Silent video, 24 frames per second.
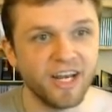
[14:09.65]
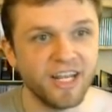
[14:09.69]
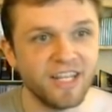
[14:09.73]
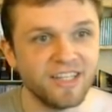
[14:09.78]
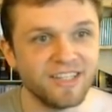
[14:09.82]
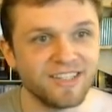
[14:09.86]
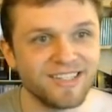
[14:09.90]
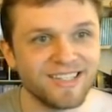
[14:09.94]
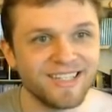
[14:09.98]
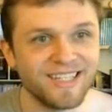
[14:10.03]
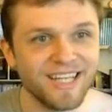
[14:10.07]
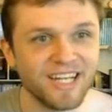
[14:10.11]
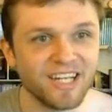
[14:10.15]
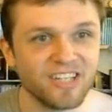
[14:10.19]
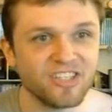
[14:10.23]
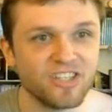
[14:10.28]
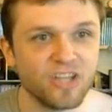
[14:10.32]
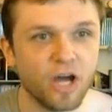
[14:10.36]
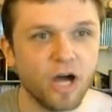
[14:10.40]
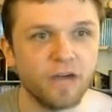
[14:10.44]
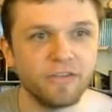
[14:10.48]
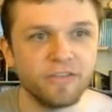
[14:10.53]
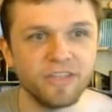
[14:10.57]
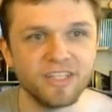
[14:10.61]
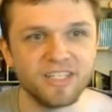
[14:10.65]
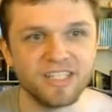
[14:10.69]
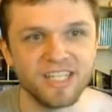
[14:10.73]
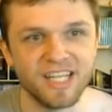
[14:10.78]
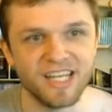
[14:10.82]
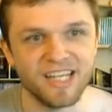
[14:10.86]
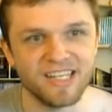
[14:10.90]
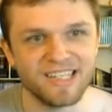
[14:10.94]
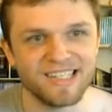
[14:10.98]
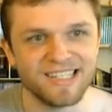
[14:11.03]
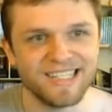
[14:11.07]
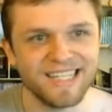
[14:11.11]
He's 6th off the
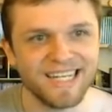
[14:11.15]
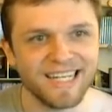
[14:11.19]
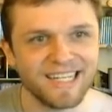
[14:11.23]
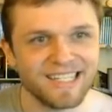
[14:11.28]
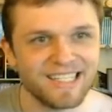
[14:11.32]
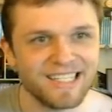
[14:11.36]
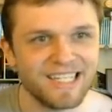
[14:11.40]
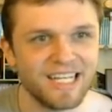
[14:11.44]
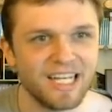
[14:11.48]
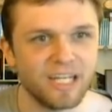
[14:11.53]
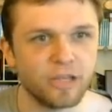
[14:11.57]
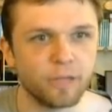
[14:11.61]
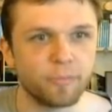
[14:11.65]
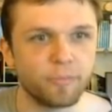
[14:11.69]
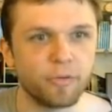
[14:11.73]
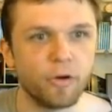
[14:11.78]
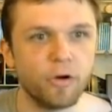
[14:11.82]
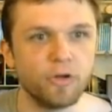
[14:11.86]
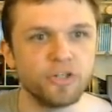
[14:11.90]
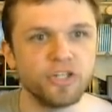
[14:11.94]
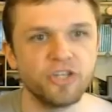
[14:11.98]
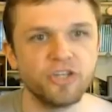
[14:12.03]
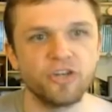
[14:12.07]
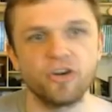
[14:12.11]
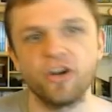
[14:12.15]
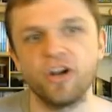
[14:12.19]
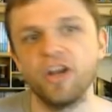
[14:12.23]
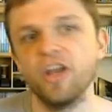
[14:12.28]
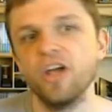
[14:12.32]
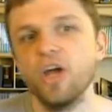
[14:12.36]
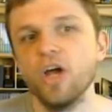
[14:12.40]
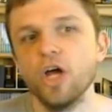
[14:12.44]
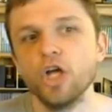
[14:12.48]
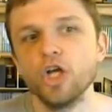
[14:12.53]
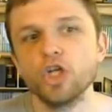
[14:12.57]
tee, 16th approaching the green,